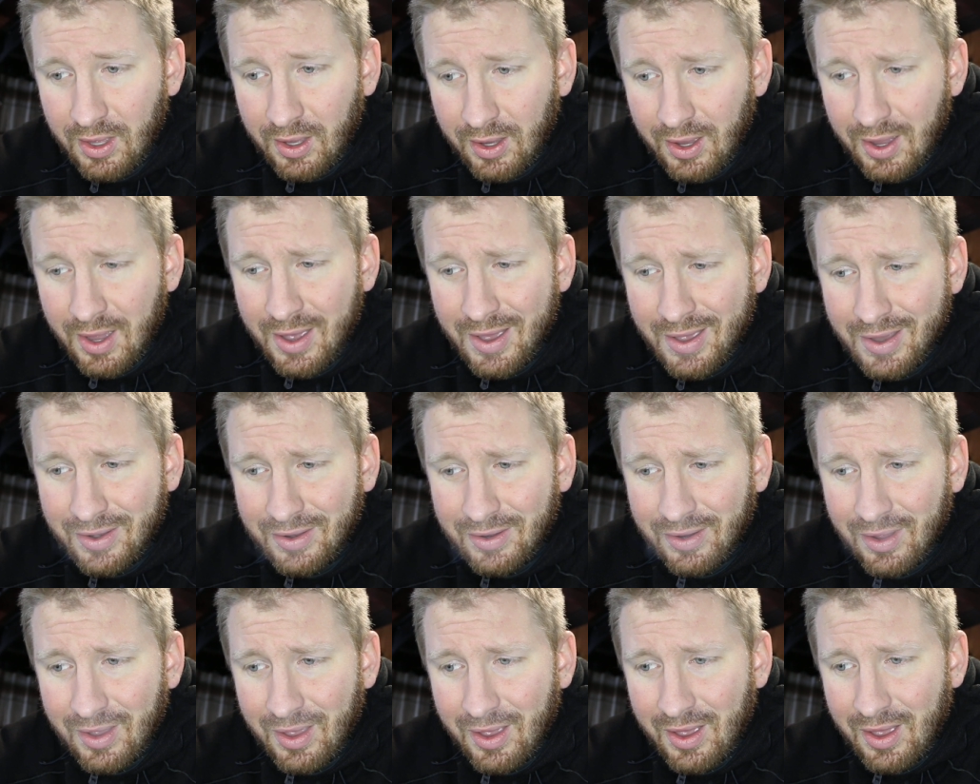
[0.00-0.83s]

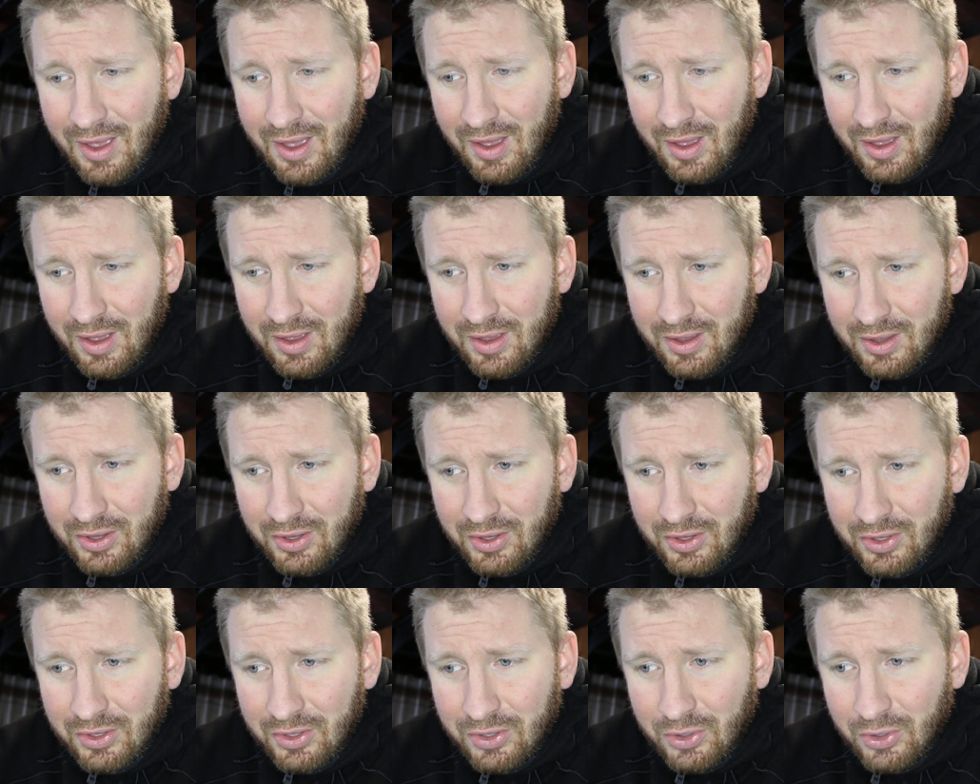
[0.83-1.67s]
and
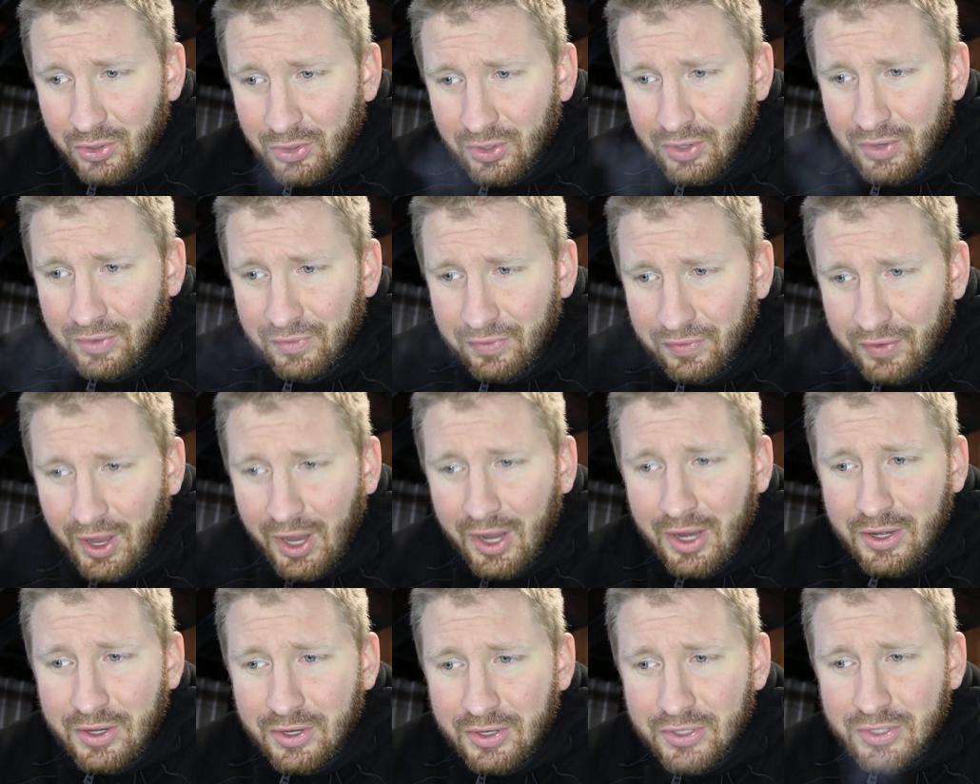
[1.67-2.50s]
you can
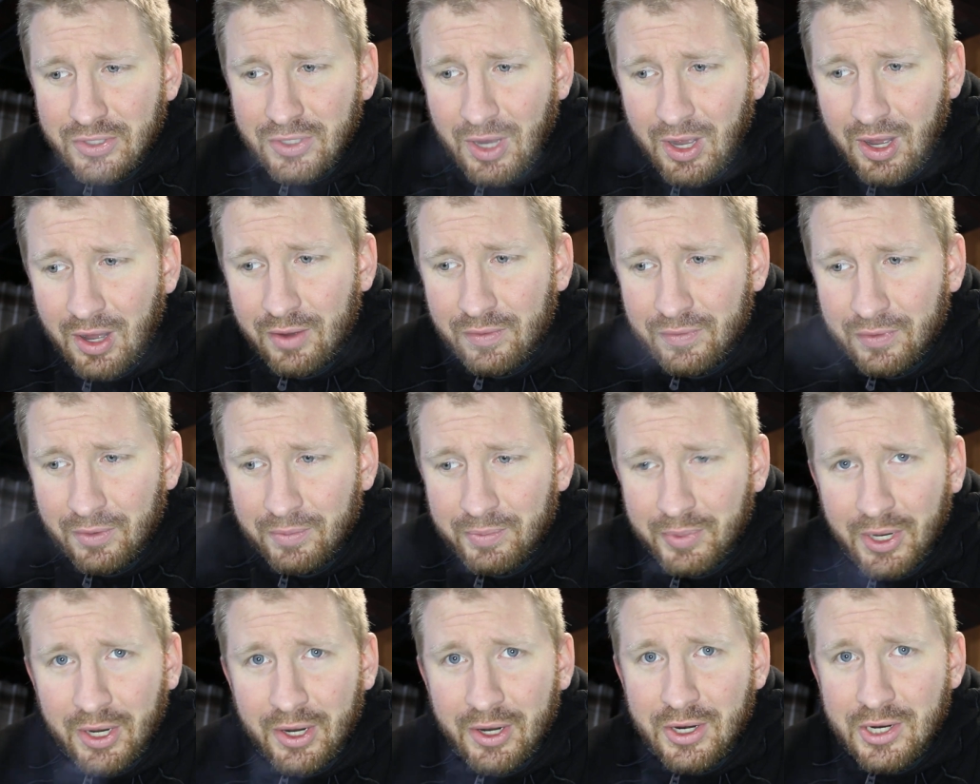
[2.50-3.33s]
find yourself a
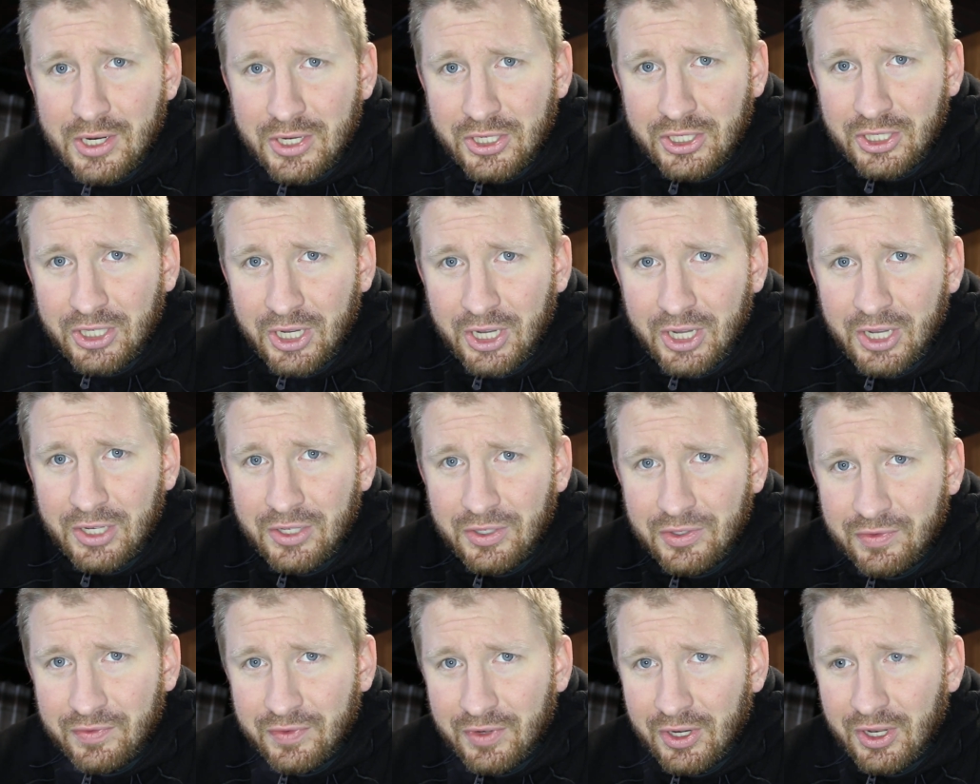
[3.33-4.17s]
pair of
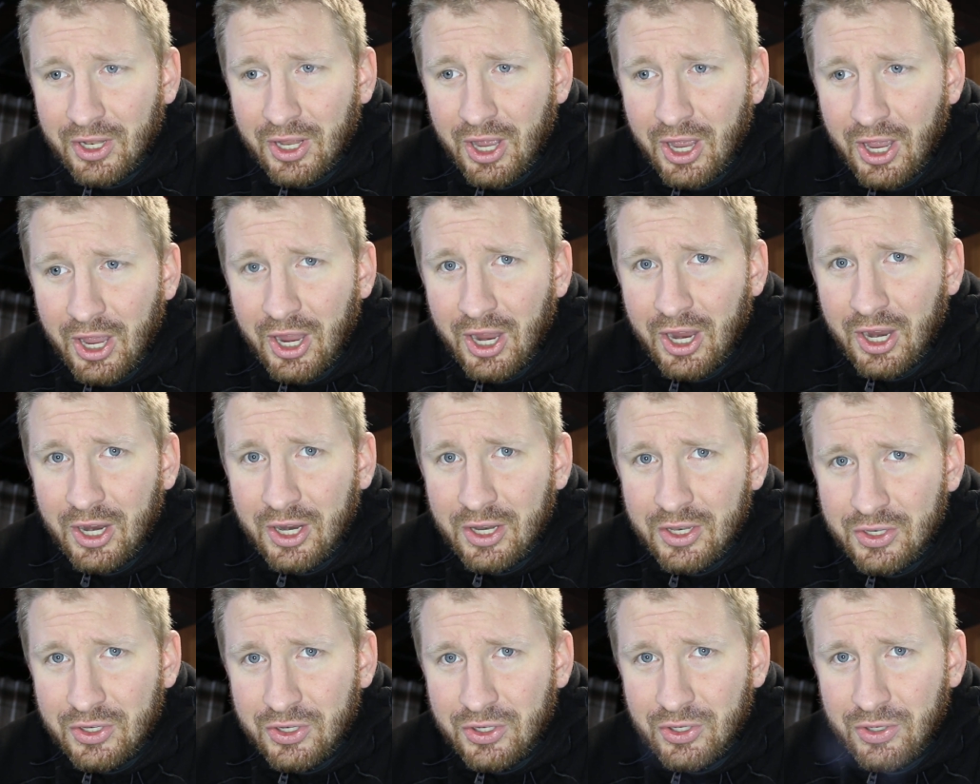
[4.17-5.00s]
jeans for like
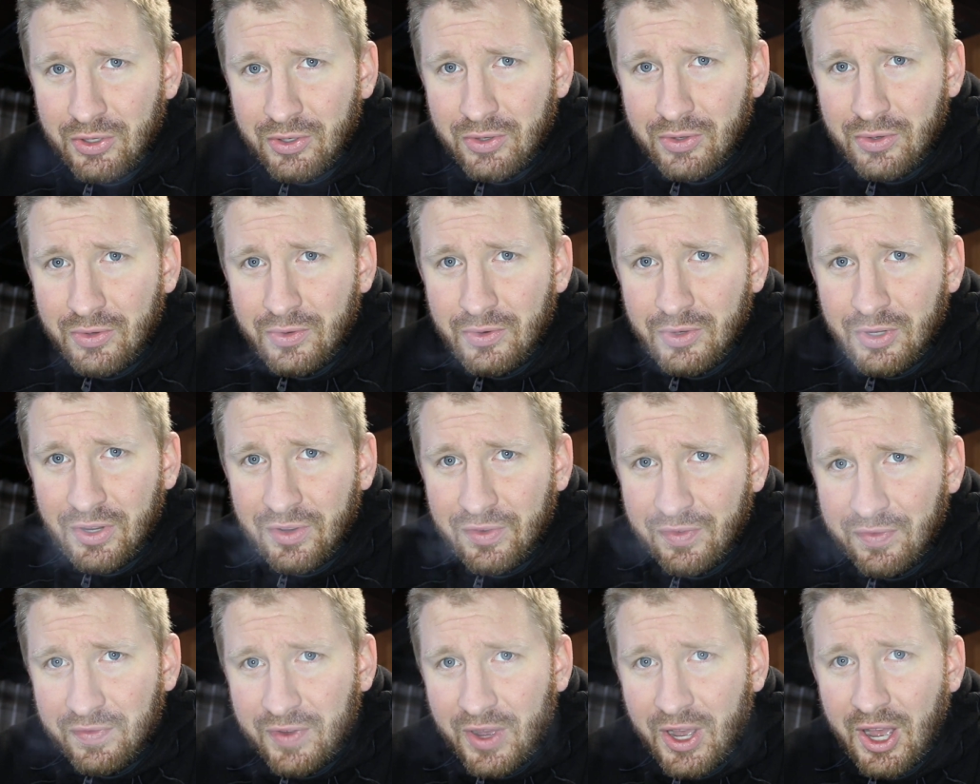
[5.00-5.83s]
$2
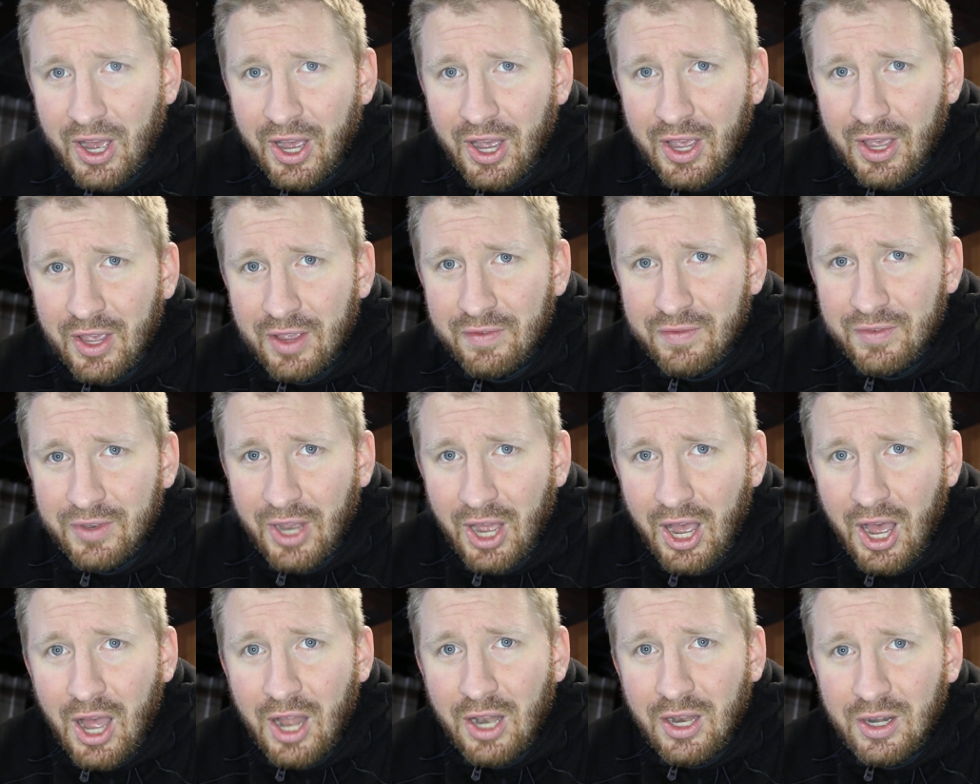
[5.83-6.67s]
to
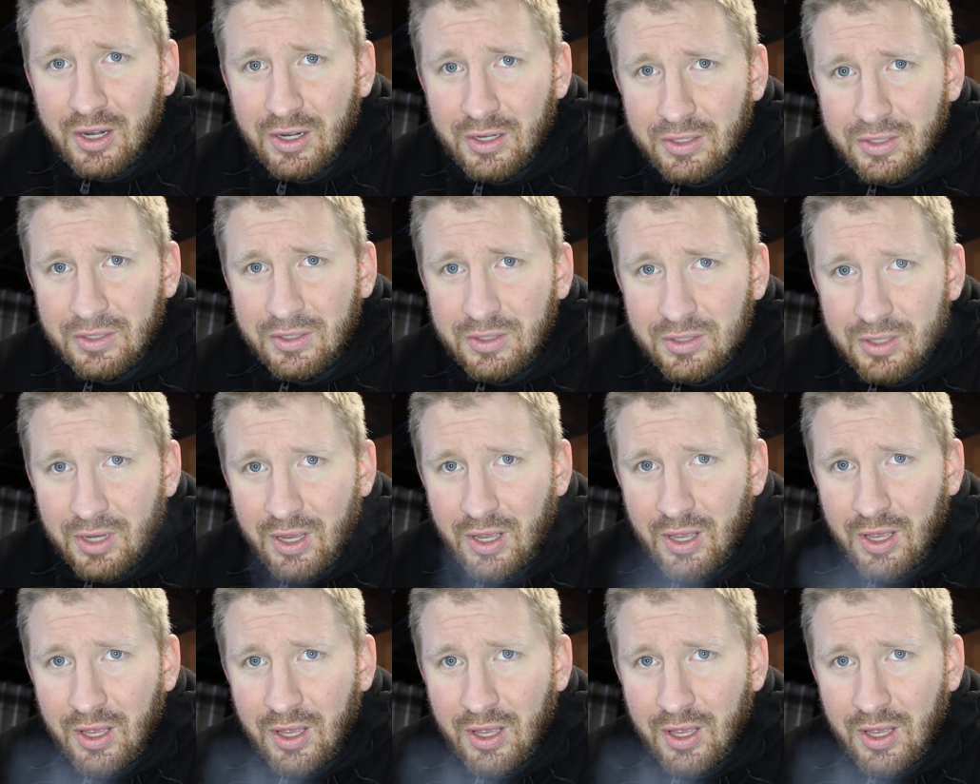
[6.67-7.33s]
$5.